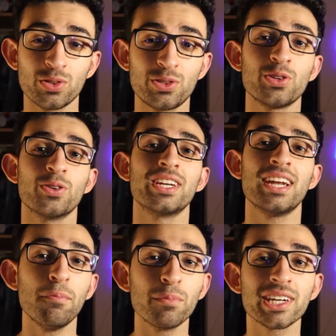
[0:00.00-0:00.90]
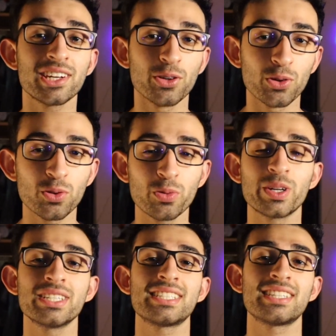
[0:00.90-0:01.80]
So number two
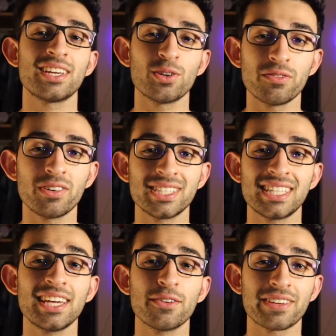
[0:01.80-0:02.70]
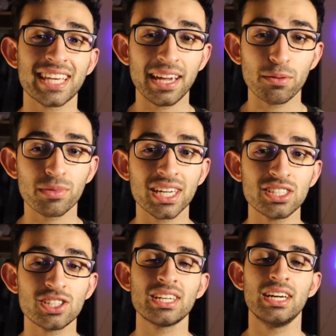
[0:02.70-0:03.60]
was the University of
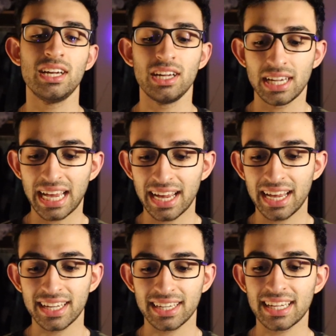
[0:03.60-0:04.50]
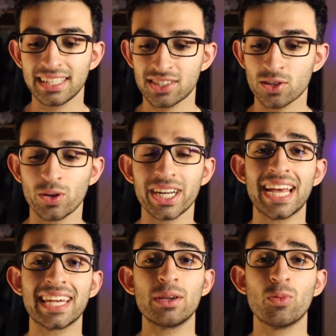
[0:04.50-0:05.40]
Cambridge, and it scored
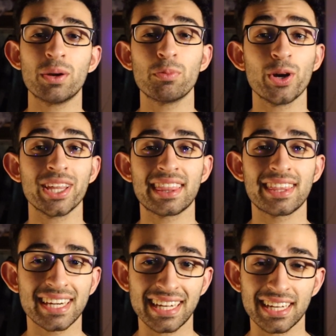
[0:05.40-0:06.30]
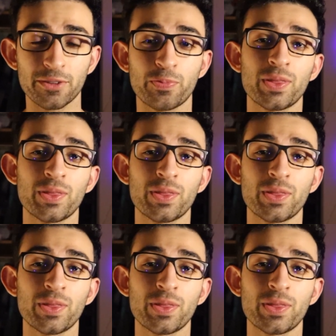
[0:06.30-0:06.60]
91.3.